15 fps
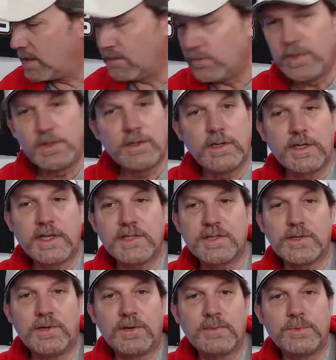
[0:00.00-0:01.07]
We're going to get
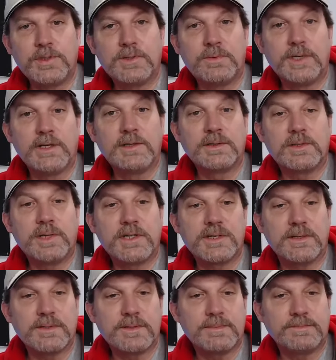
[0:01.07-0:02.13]
started with the regular
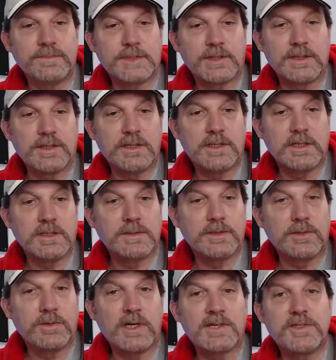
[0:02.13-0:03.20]
questions. The
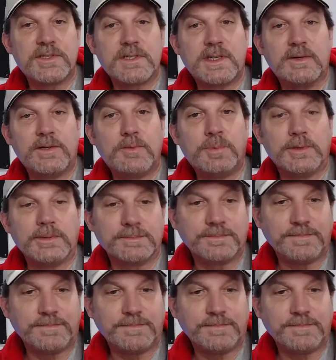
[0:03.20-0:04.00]
garage is now open.